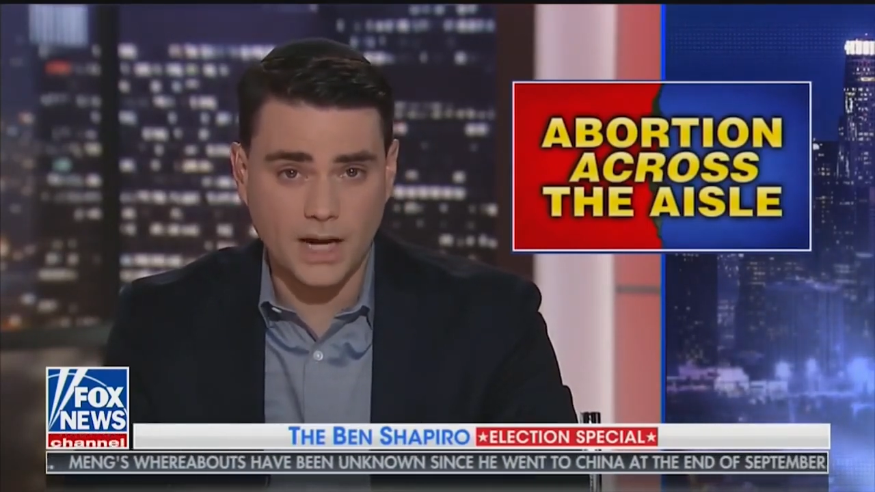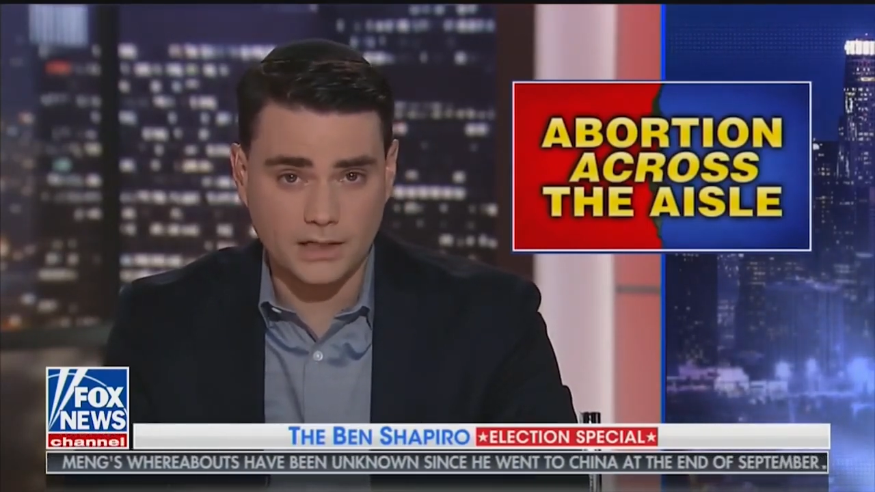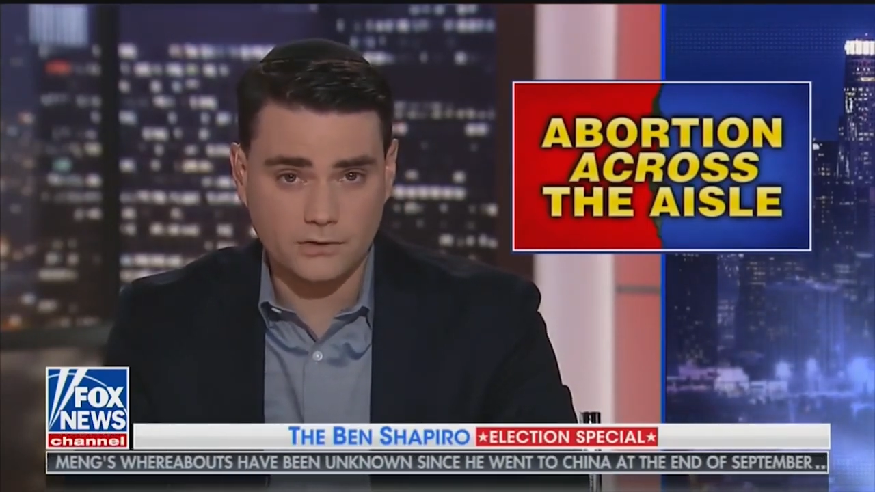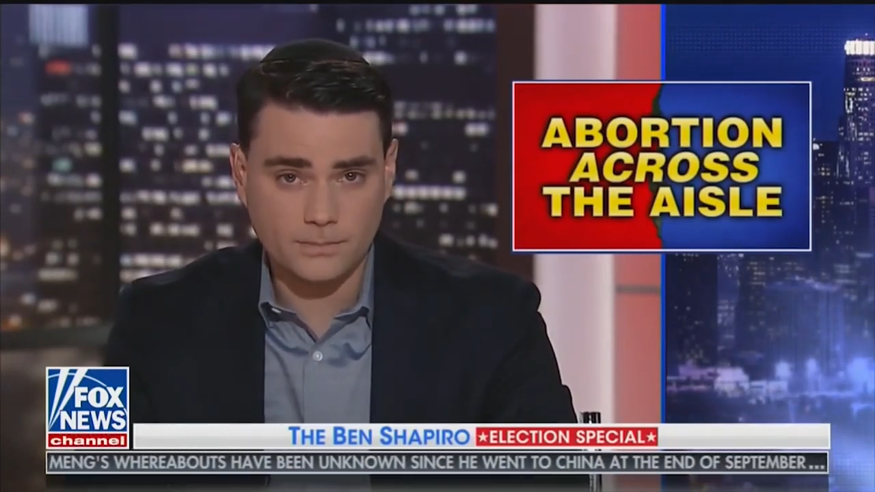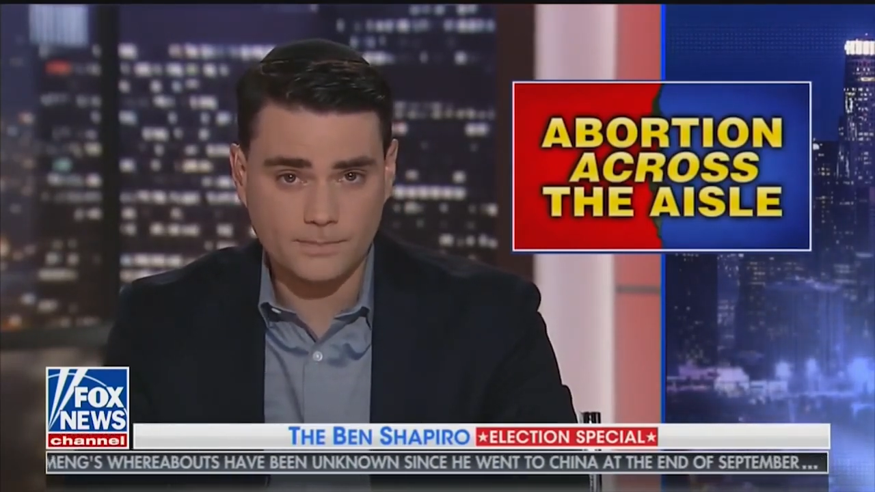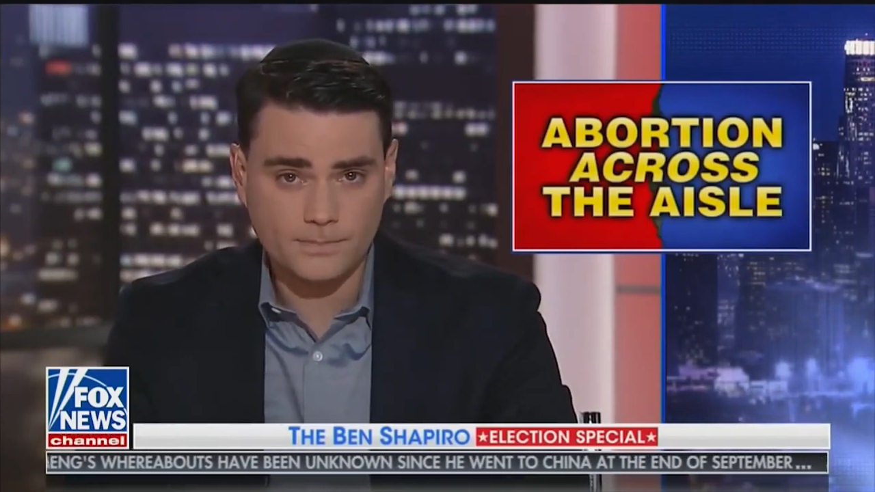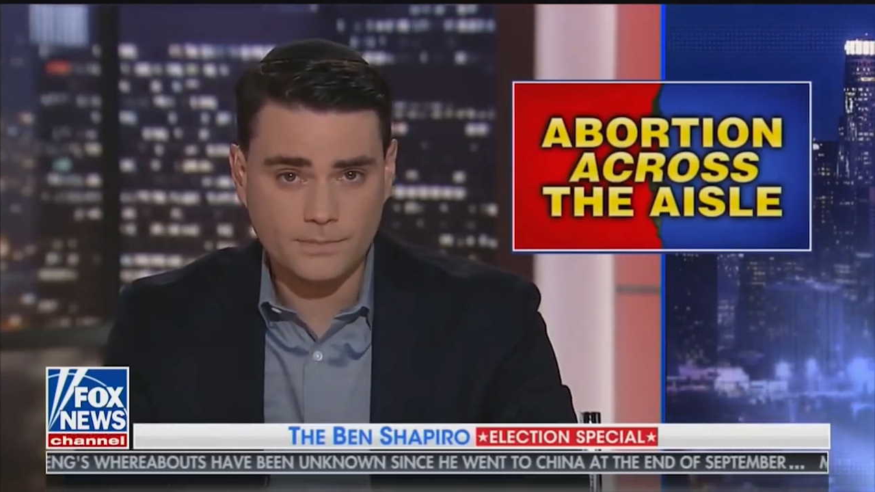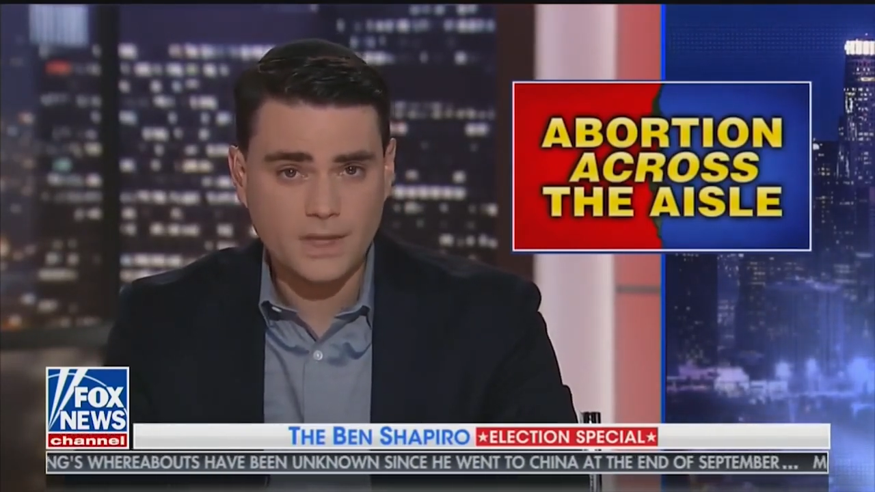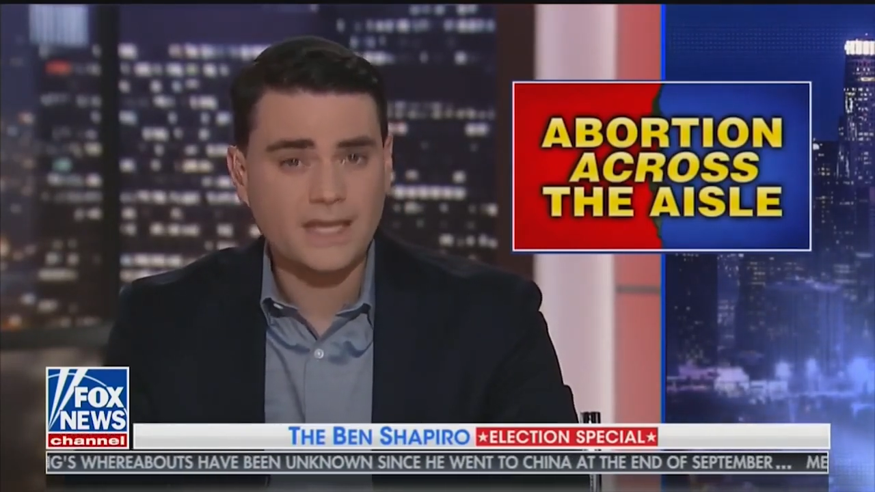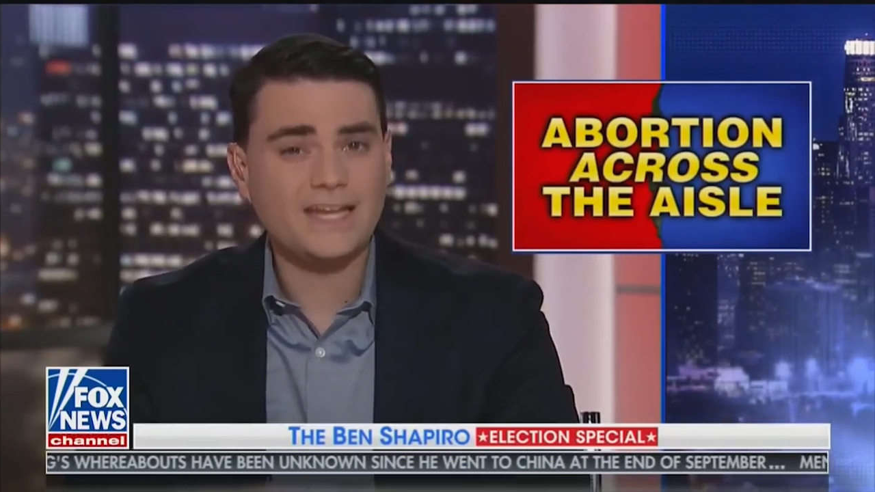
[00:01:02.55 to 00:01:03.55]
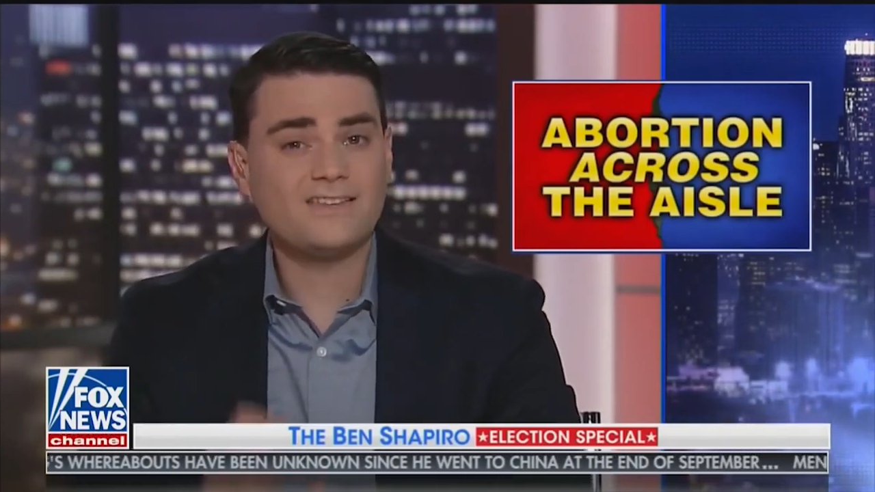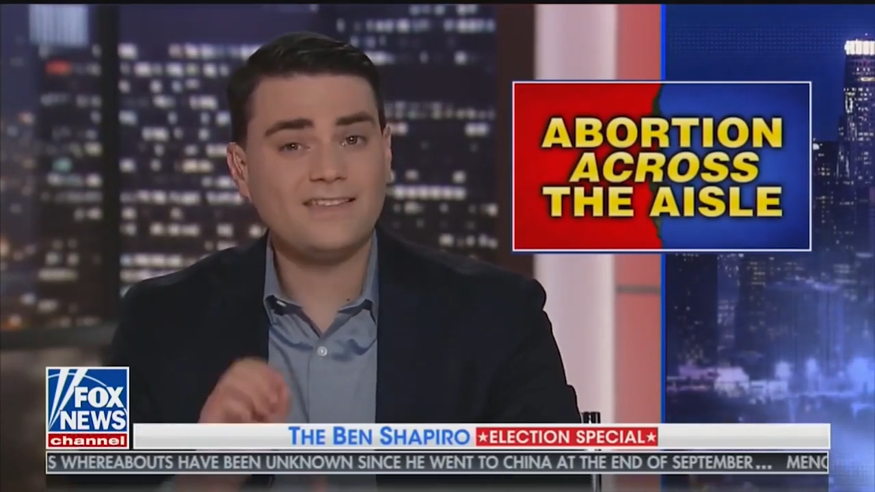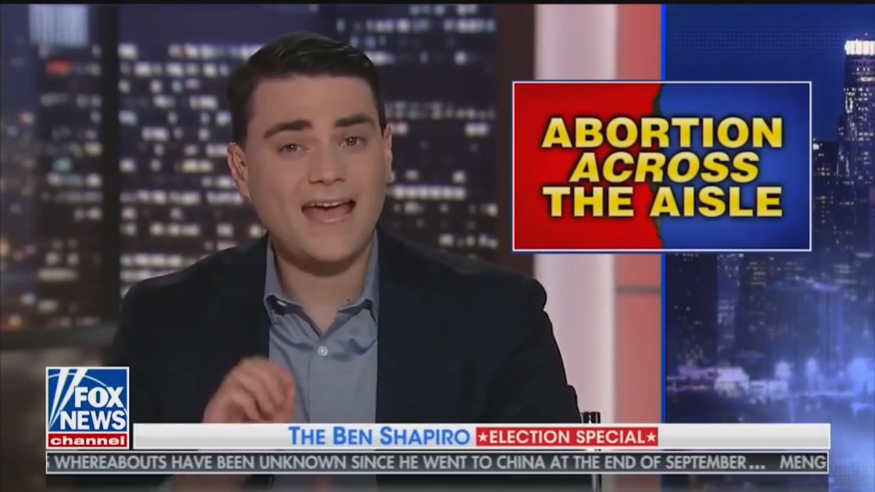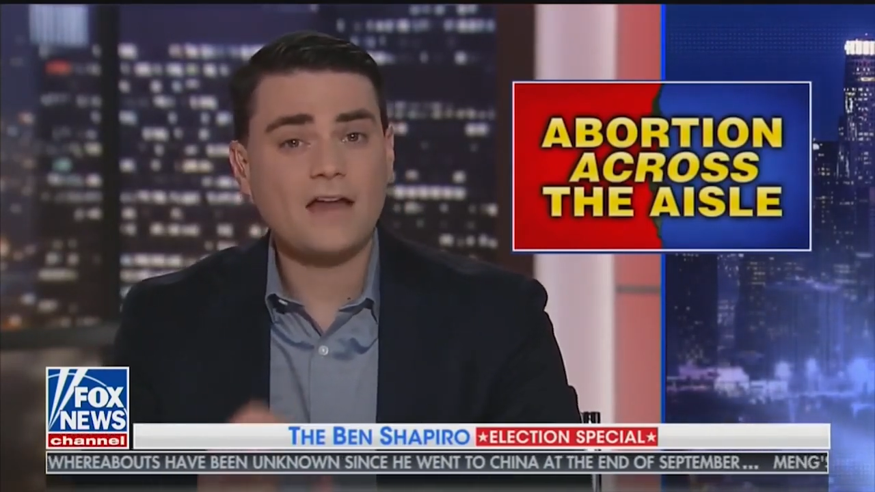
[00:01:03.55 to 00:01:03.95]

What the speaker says: bodies. It's